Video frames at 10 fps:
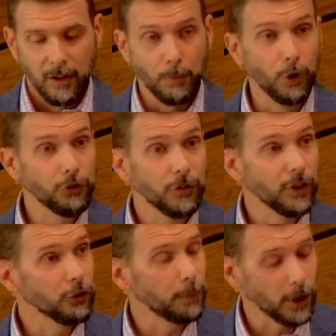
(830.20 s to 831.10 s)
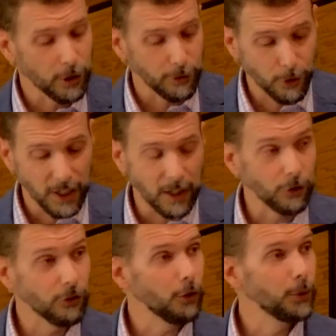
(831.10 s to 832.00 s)
Most of us are part of
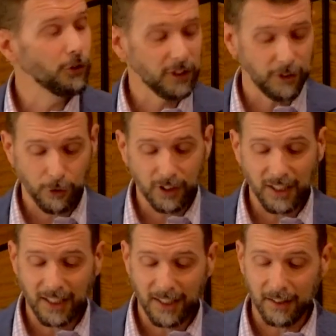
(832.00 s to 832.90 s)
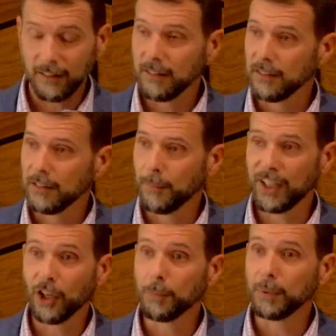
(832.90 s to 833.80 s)
crowds almost every day.
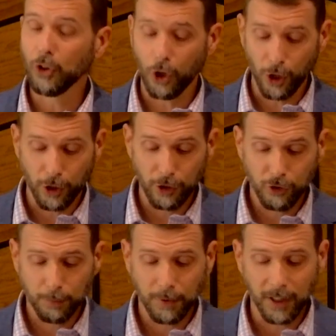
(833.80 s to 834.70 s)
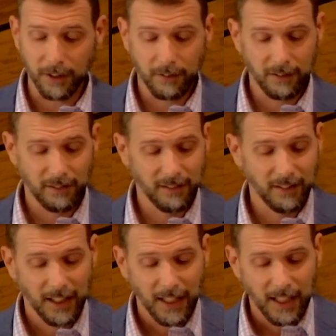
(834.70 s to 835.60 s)
Might not be large, but
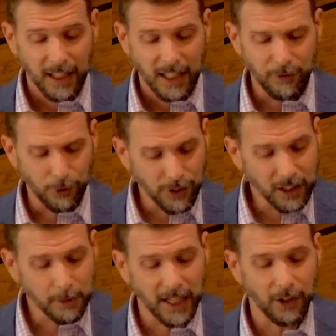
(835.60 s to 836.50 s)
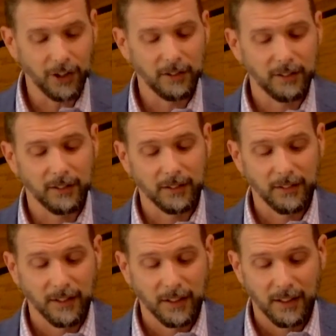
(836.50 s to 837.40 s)
if you think about it,
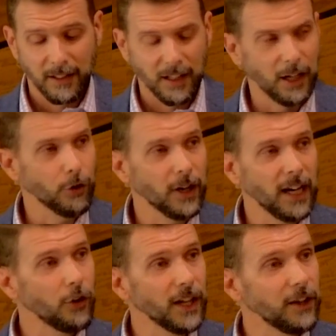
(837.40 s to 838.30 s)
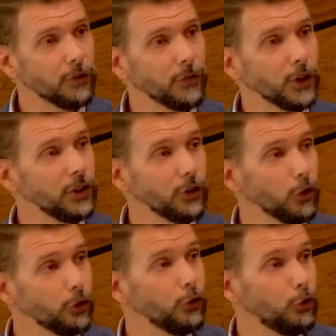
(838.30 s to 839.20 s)
a crowd has very
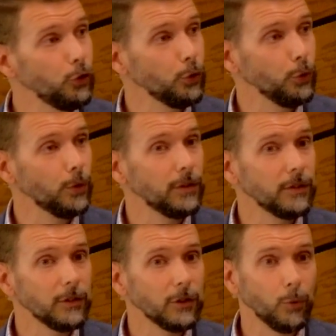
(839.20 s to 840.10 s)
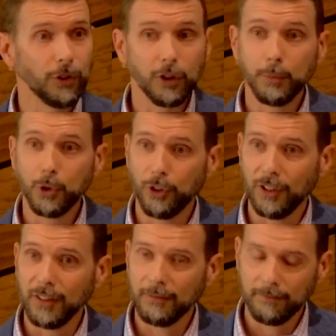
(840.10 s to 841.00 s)
little to do with community.